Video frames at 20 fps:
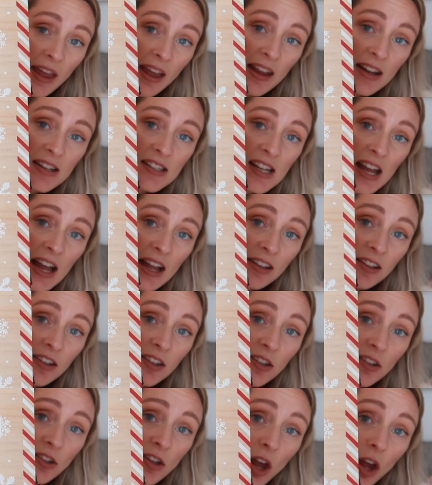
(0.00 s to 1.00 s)
it and
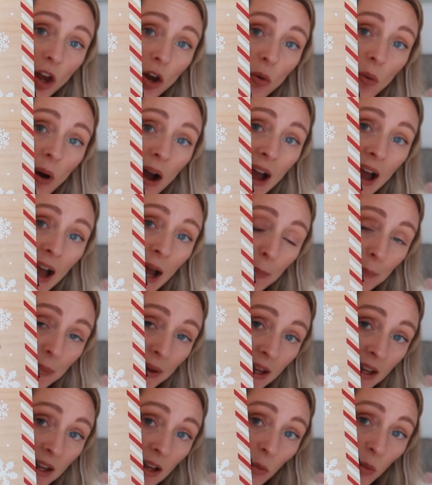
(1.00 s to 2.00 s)
so
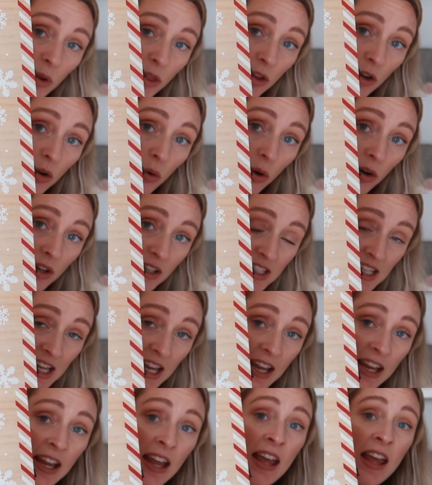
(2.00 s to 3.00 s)
happy with the
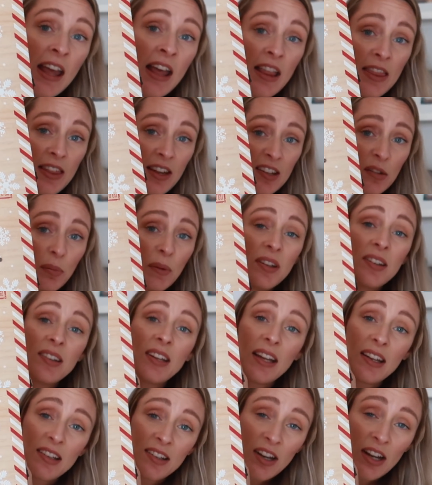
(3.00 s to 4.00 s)
quality. This was
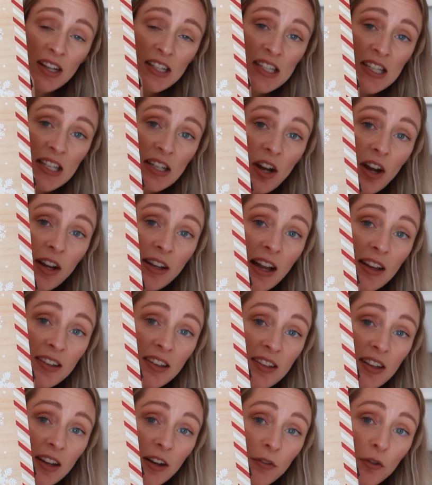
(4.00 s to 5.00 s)
six ninety-nine. As
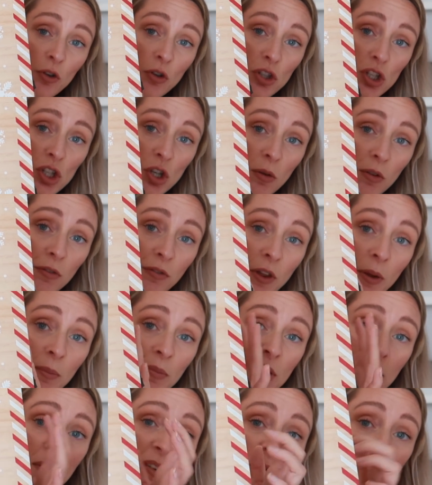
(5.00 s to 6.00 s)
I said, I've got two of them,
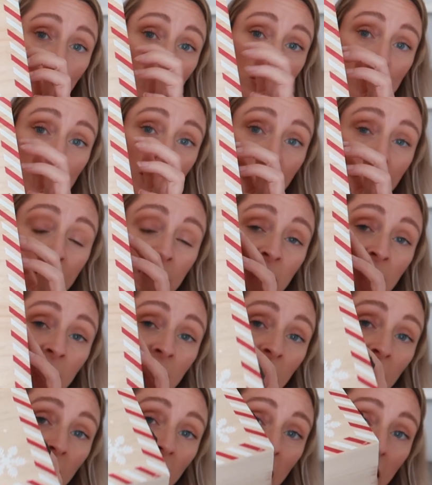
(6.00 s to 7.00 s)
so it's wooden.
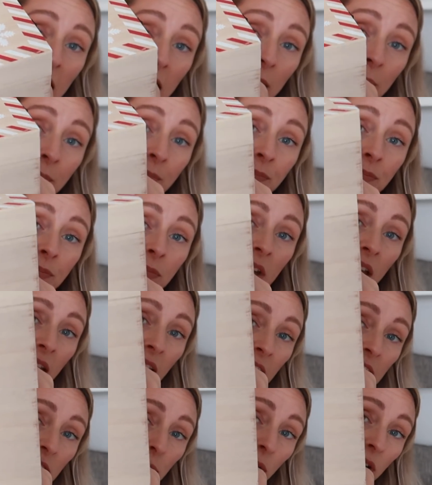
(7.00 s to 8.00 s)
Um,
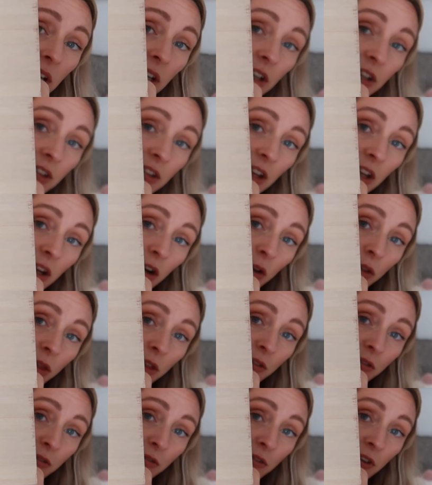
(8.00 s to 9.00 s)
that's what it looks like on
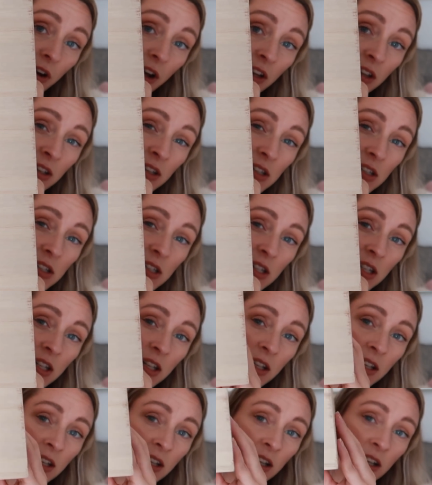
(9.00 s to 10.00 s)
the front.
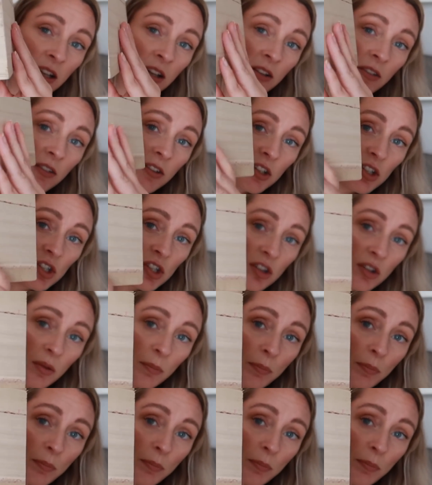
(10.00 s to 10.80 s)
So just a